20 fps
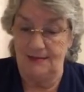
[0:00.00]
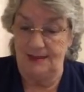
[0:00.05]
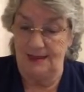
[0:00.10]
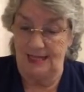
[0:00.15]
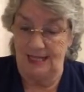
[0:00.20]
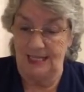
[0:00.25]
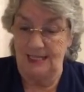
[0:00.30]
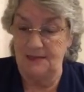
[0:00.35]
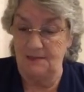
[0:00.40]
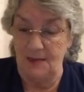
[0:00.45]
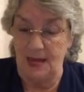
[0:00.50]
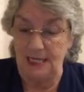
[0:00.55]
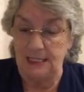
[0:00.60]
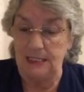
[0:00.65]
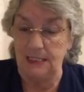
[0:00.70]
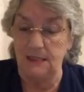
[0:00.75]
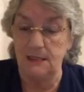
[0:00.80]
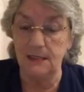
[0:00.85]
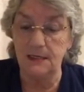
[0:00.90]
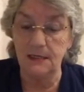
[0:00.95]
this
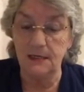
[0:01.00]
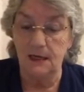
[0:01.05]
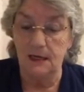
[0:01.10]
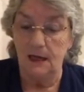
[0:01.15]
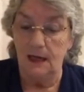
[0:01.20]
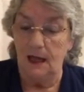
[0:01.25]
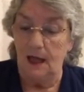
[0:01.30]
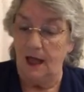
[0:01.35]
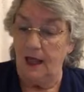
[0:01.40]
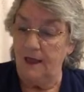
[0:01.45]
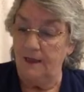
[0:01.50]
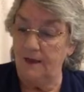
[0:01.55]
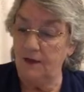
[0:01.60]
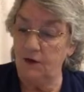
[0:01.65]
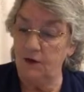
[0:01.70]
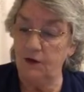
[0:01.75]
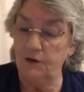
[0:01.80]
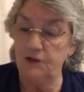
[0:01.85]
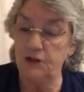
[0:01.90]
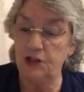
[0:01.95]
matters. That
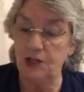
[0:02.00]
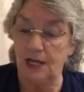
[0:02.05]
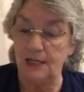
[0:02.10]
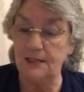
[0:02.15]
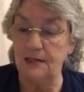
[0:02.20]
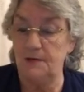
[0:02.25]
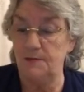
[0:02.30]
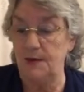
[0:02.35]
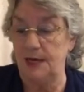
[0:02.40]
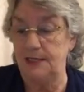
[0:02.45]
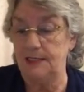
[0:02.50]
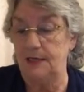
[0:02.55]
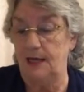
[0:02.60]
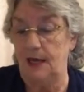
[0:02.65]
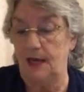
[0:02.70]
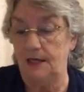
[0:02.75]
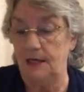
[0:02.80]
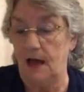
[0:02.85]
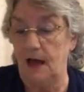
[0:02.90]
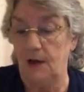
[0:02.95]
you've shattered matter
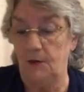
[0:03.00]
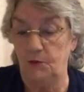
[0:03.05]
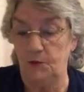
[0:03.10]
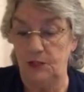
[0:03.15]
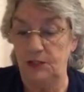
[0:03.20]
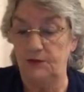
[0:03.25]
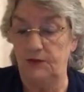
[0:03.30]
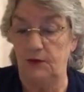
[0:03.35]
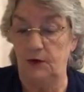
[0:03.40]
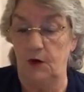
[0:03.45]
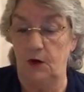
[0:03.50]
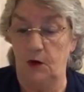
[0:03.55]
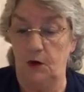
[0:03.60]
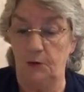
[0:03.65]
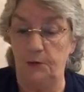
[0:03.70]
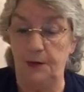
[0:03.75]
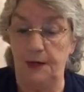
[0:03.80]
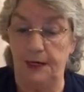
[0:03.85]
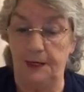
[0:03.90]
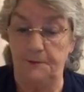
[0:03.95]
and aren't wishful
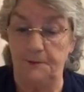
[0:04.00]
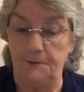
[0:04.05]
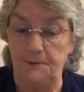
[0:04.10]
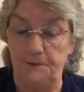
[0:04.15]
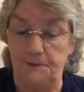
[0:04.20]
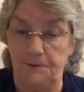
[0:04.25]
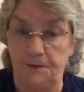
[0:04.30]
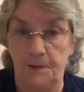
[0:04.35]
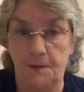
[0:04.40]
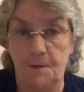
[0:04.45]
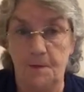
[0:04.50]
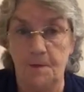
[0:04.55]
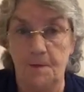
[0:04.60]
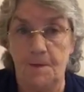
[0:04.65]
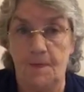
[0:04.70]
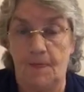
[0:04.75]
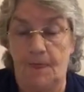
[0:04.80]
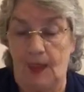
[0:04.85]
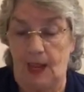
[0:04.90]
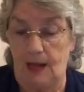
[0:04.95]
hoping
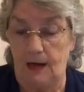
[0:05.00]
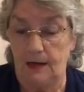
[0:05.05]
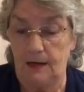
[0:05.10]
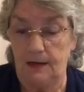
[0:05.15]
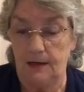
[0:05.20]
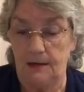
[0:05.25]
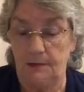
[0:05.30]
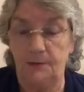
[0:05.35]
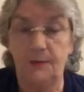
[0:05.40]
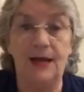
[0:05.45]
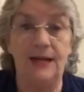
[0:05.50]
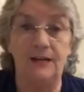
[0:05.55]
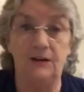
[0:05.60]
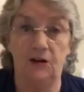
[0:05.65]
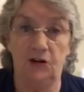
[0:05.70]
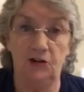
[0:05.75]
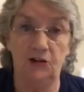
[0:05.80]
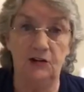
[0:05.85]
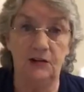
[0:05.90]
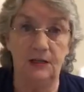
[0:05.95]
by
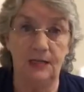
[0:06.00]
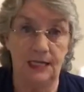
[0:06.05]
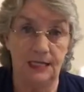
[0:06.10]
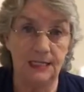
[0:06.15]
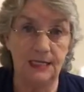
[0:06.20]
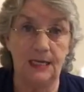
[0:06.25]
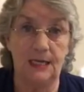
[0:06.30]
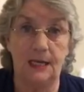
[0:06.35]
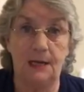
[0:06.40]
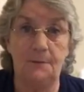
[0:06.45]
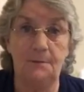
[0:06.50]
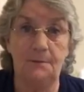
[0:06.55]
not letting it